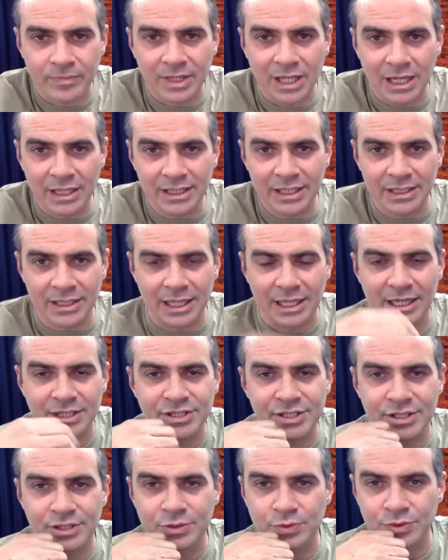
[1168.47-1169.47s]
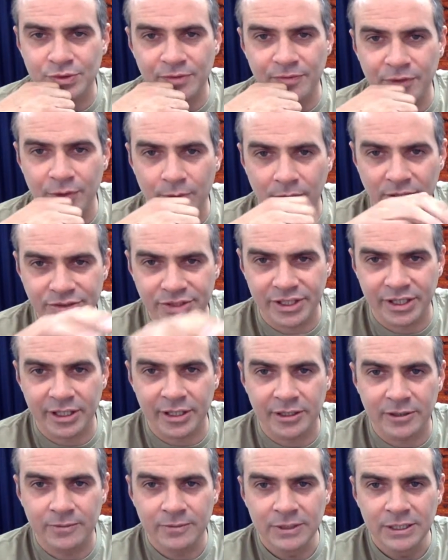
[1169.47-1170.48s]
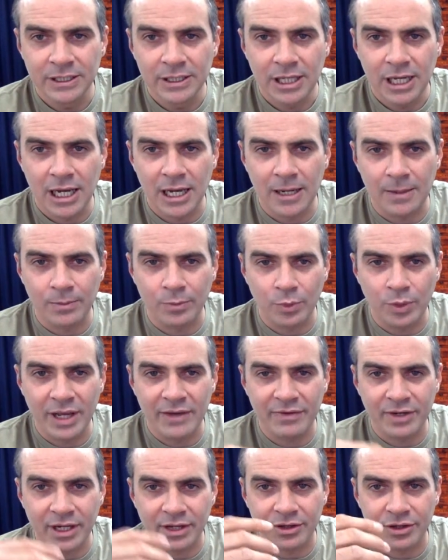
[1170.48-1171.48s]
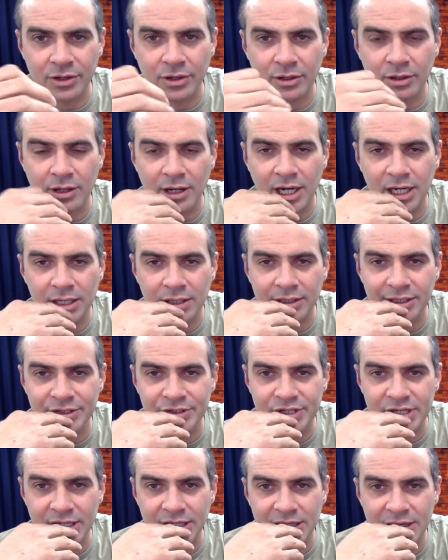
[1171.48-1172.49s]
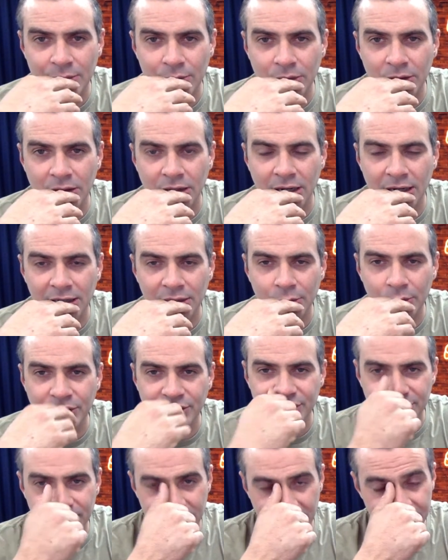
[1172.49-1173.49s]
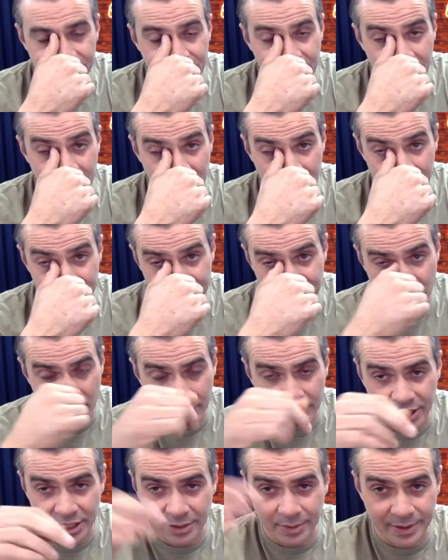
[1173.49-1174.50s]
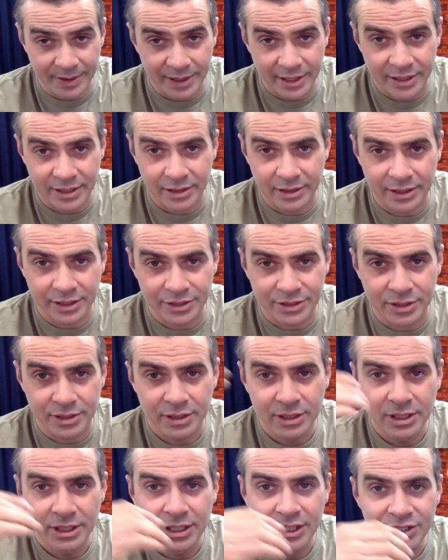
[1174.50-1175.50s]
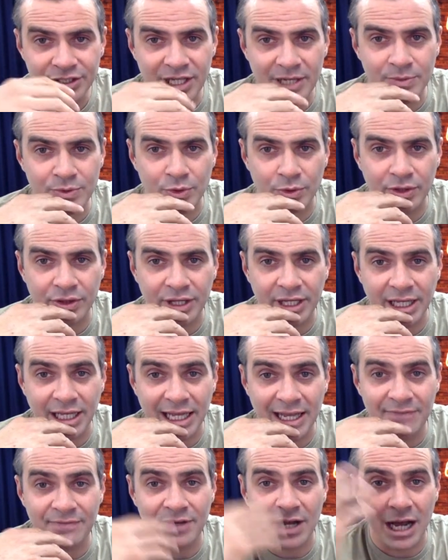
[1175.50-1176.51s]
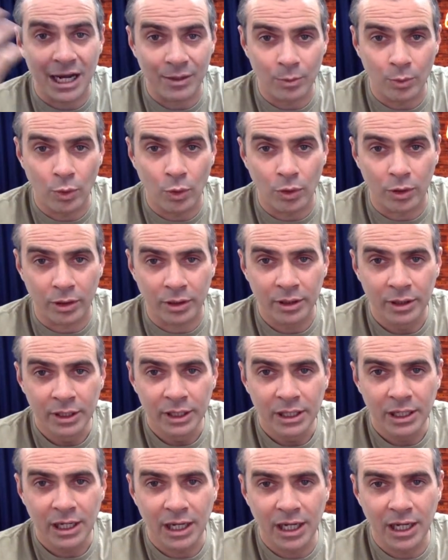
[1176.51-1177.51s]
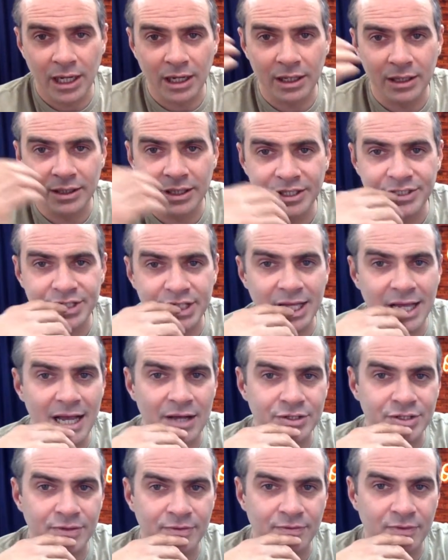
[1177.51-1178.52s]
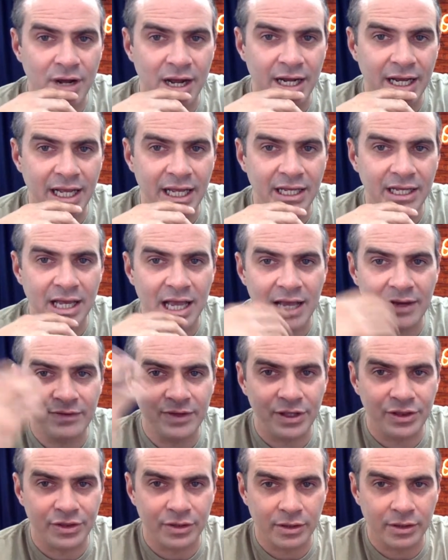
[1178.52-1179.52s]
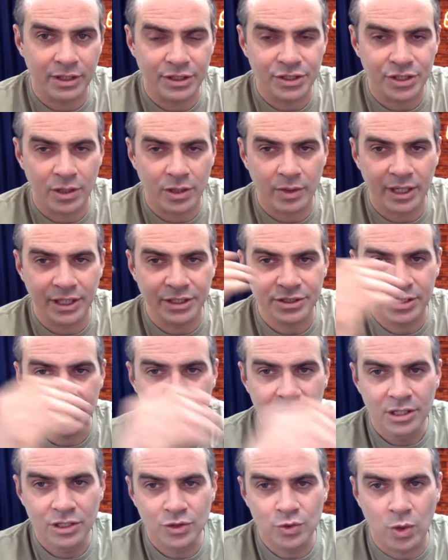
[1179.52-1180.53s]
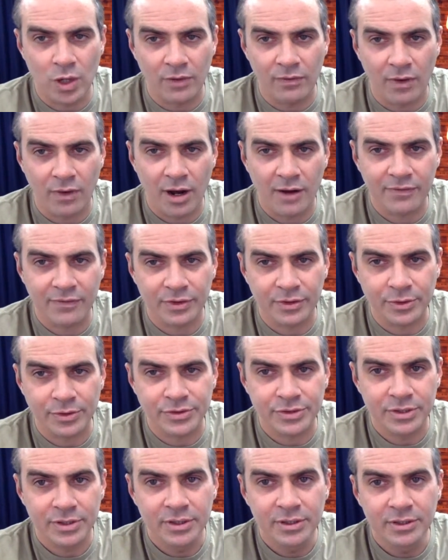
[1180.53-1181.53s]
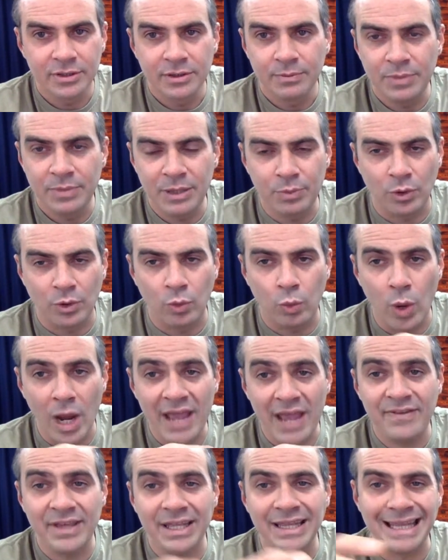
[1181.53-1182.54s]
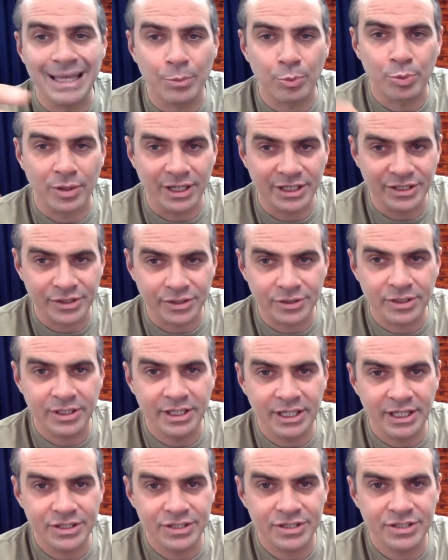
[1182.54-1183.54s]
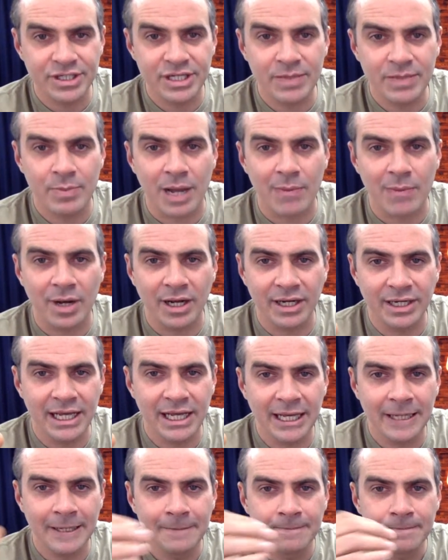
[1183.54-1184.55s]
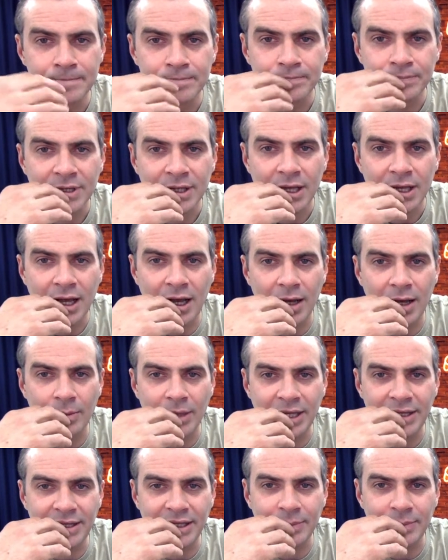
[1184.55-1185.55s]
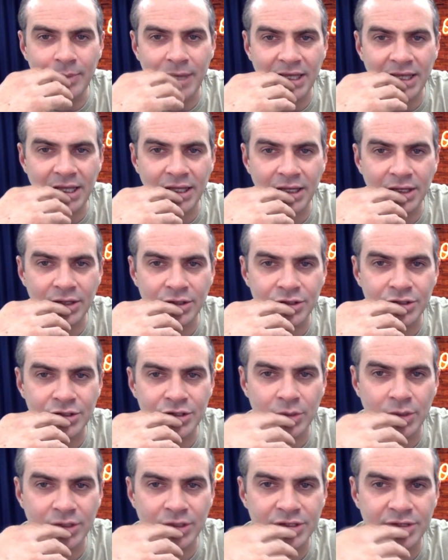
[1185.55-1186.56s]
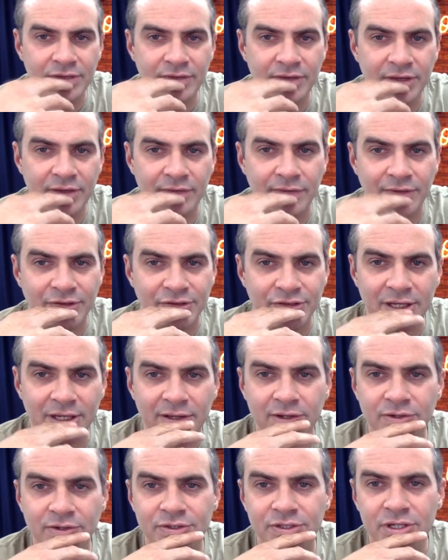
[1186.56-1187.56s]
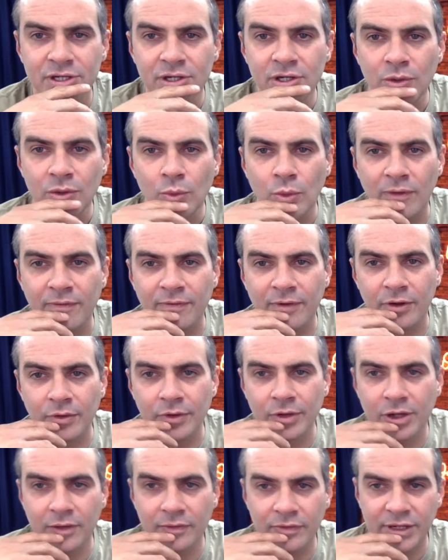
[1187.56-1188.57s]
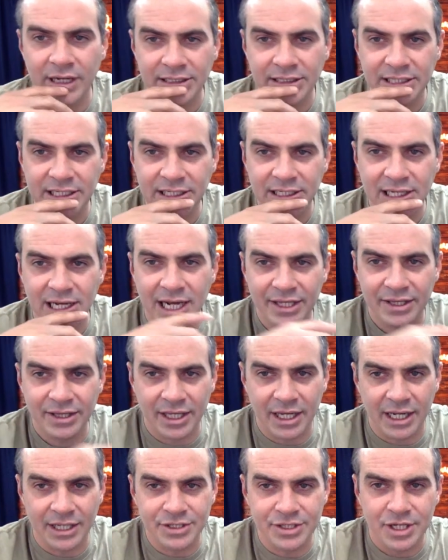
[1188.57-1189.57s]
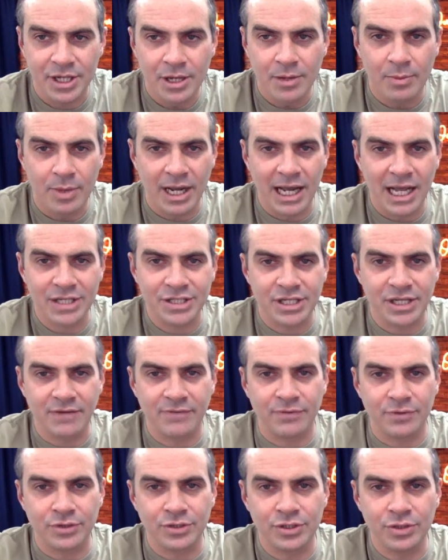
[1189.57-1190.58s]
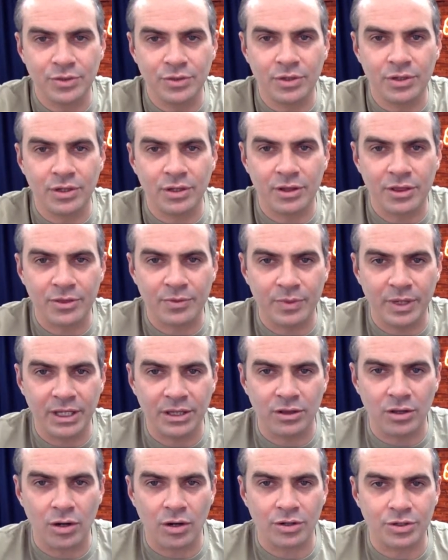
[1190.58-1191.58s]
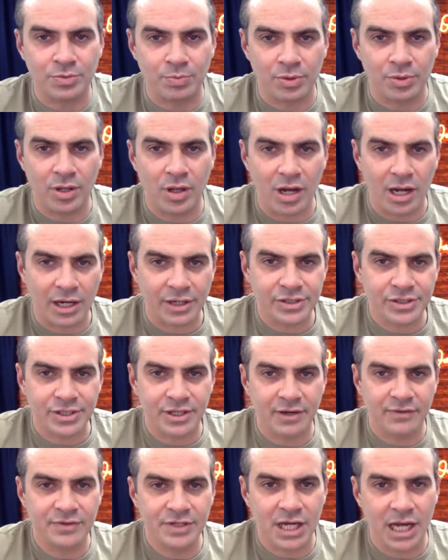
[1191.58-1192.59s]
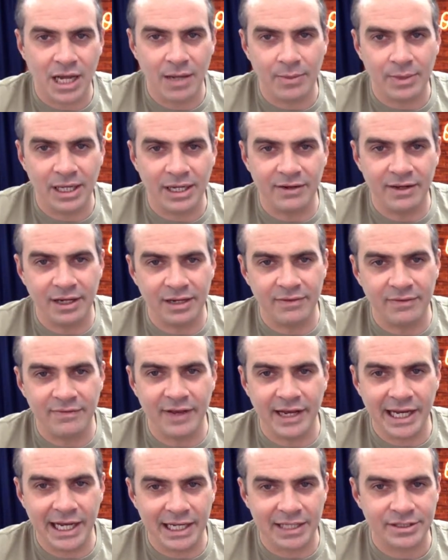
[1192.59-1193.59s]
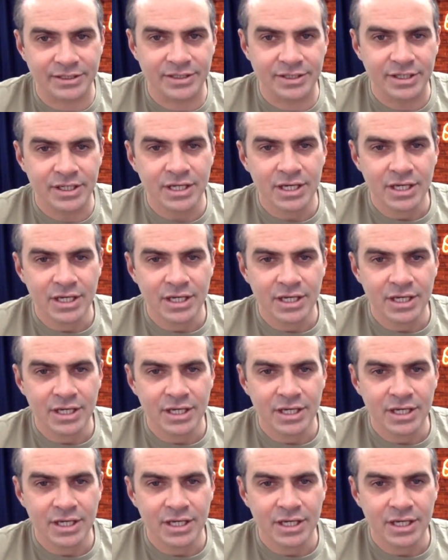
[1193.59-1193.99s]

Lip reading: Again, like I said, this was a few months ago. We have another listing that we just listed. It's probably going to be this same sort of thing, if not more. Listing a house on Friday, having 30 showings, 12 offers, people waiving the appraisal contingency by Monday, and then making showings convenient for your sellers while following COVID-19 guidelines by asking for 2 to 3 large blocks of time in advance.